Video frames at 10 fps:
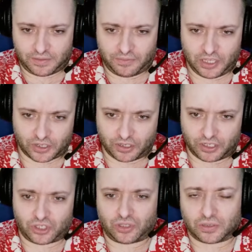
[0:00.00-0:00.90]
These are
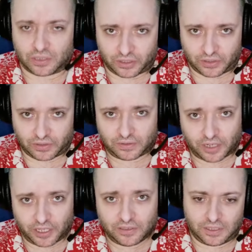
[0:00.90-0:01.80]
just Stoors,
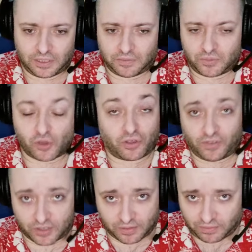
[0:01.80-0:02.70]
right? So confusing.